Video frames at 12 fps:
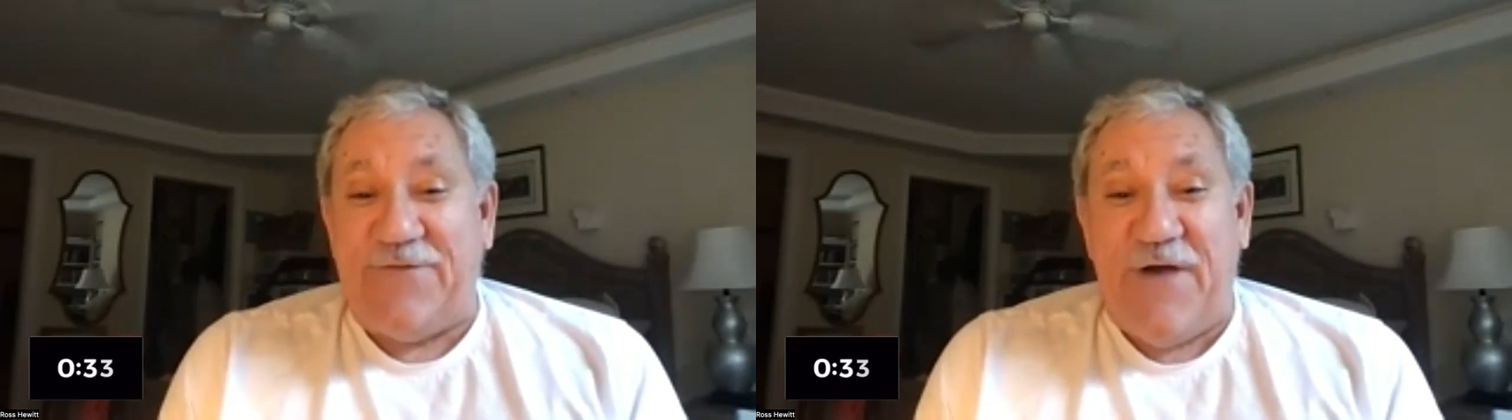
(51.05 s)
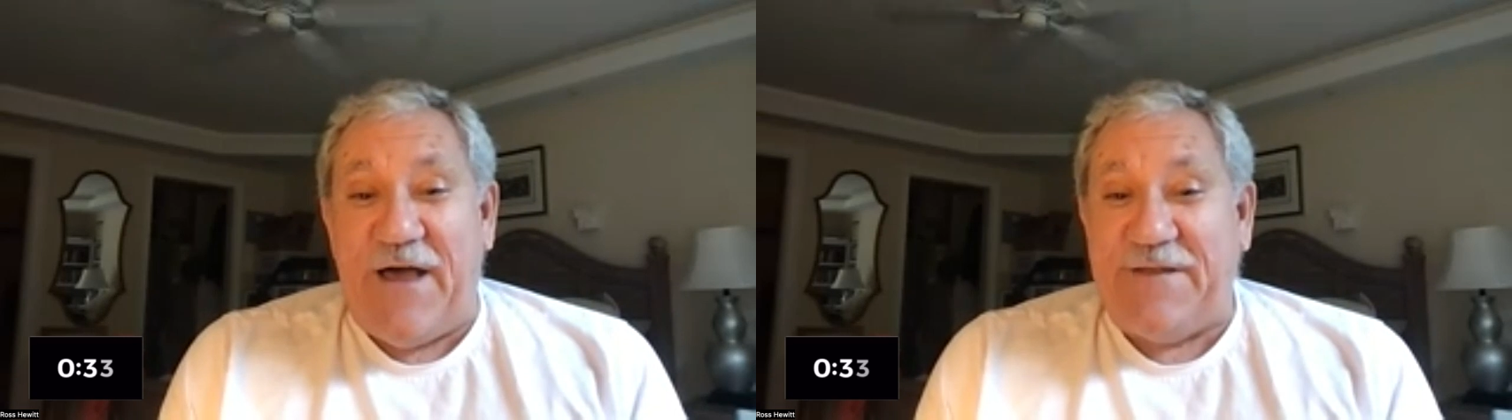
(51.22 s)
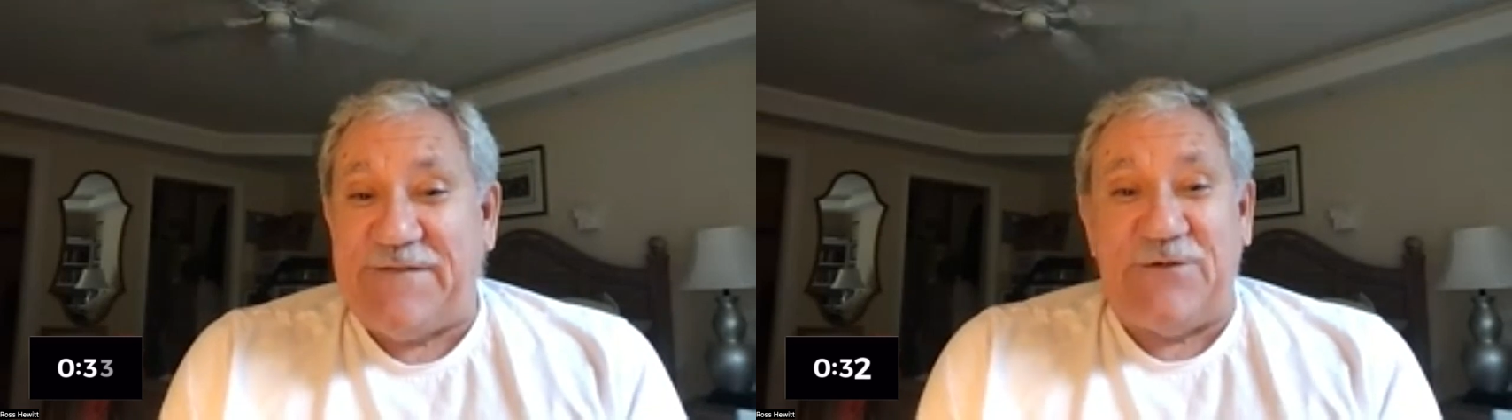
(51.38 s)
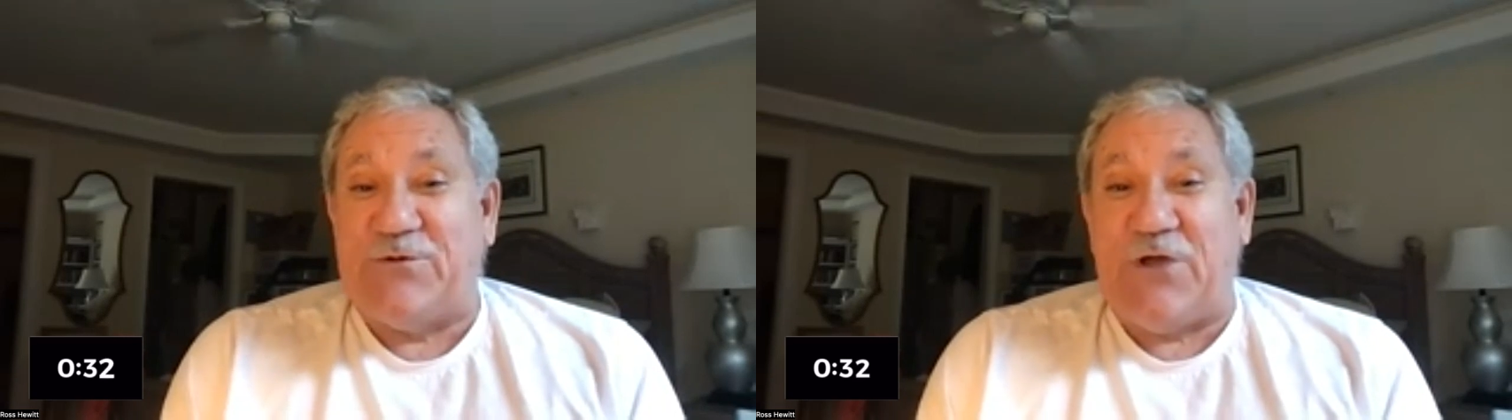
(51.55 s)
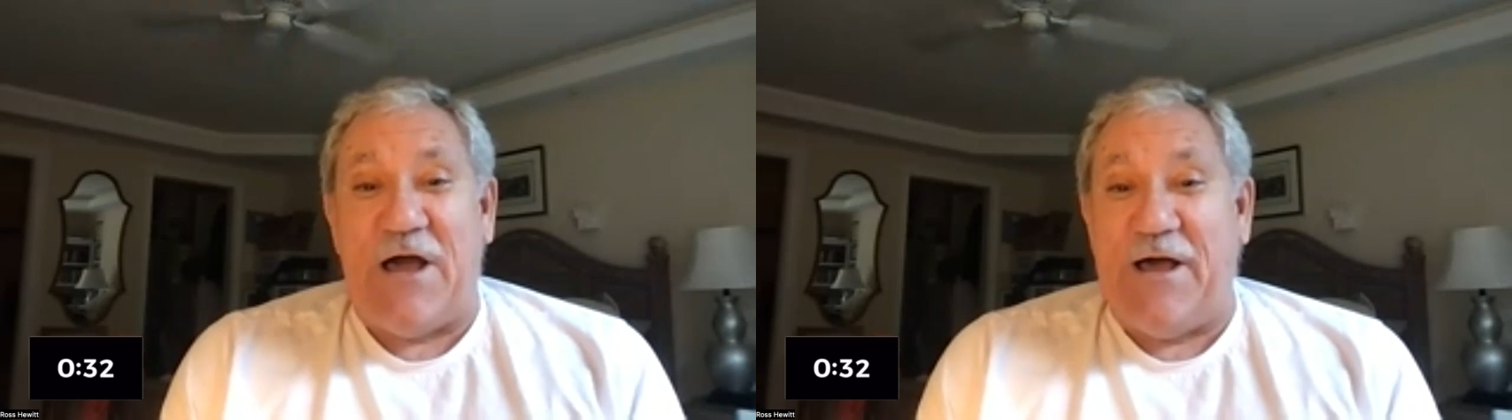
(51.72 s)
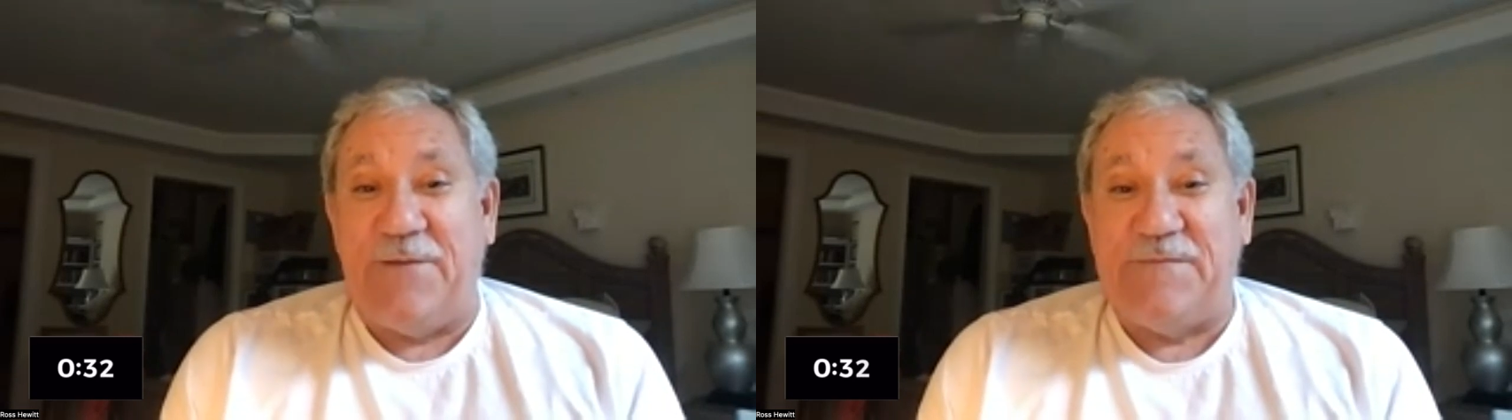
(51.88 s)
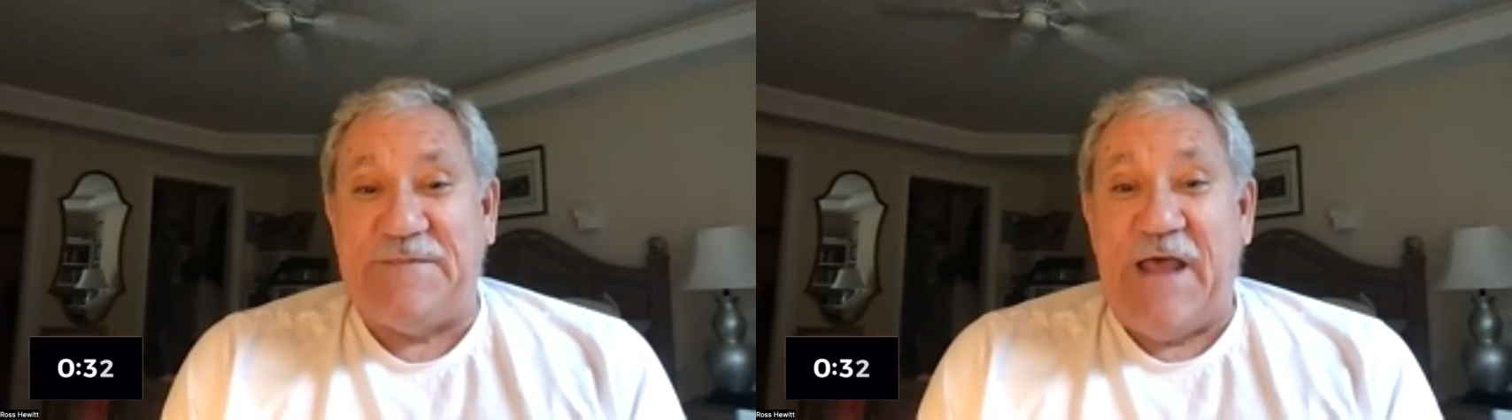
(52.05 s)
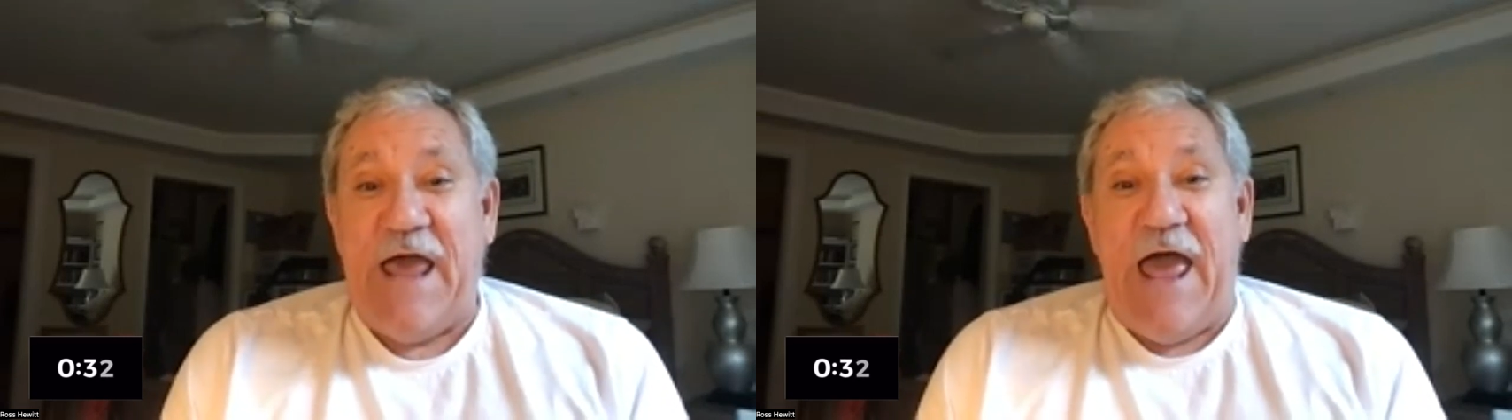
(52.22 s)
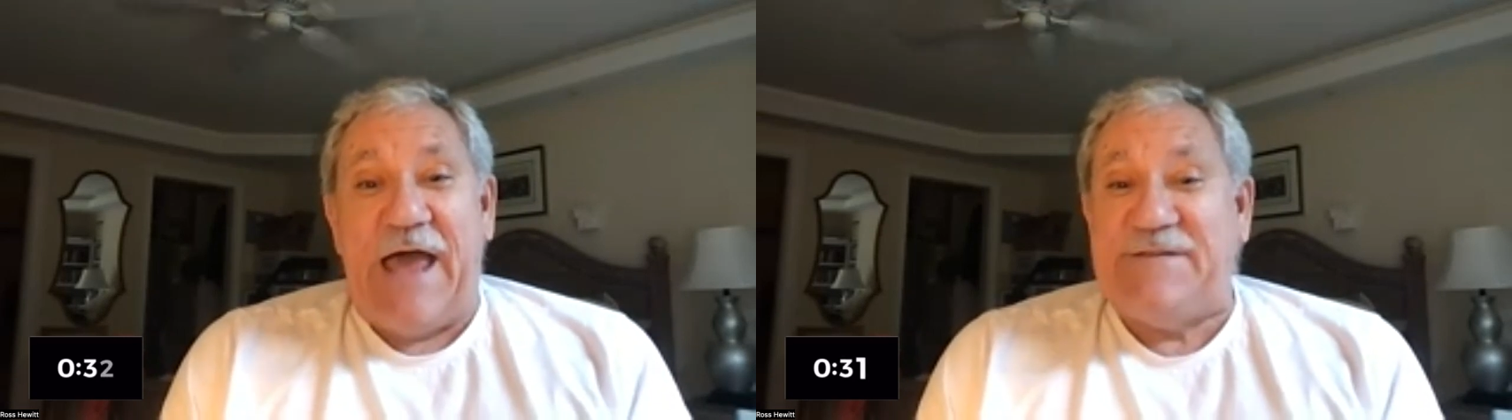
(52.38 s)
household comes
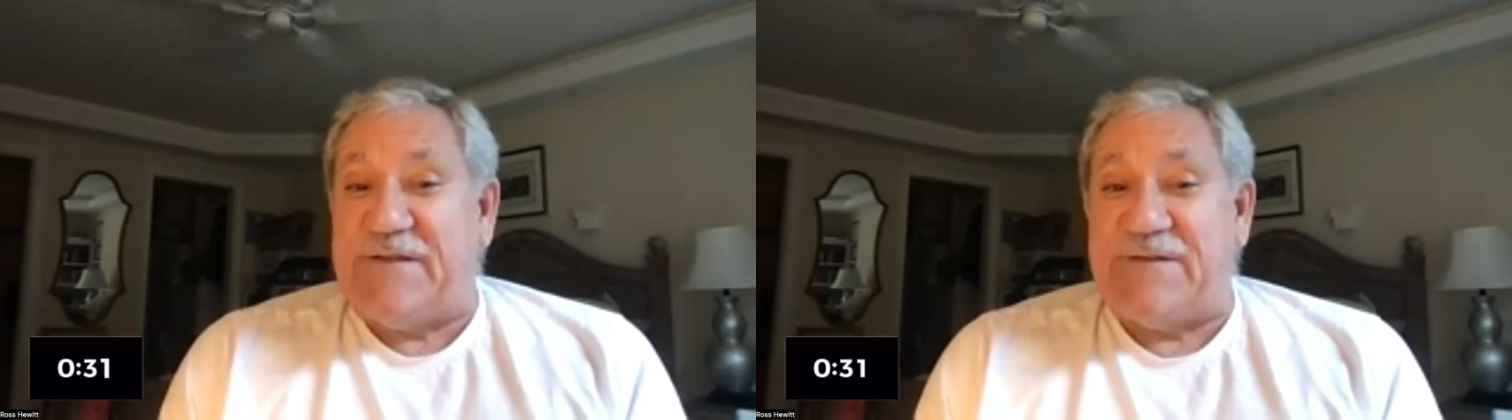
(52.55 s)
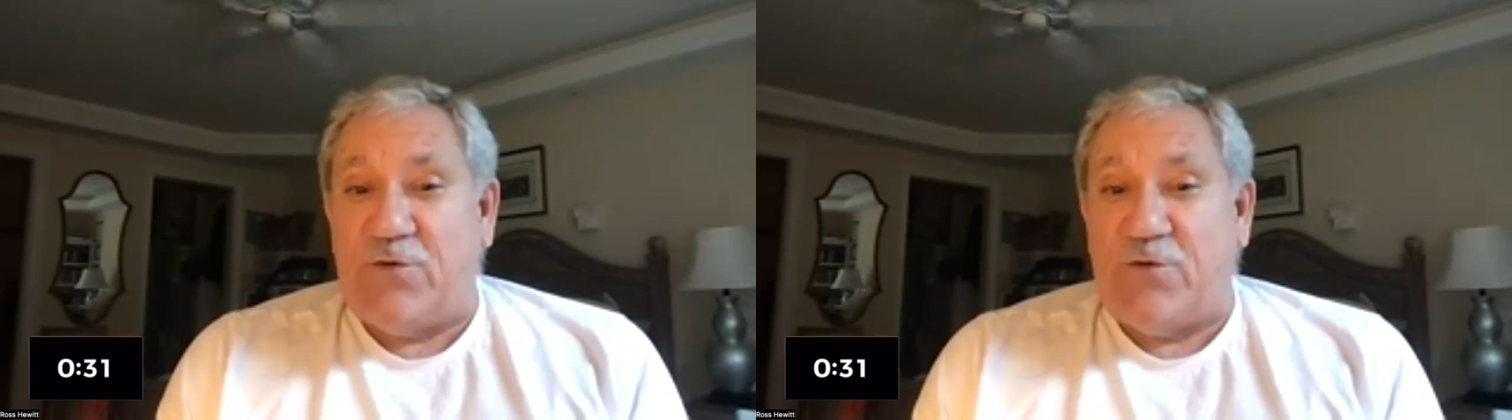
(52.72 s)
and says,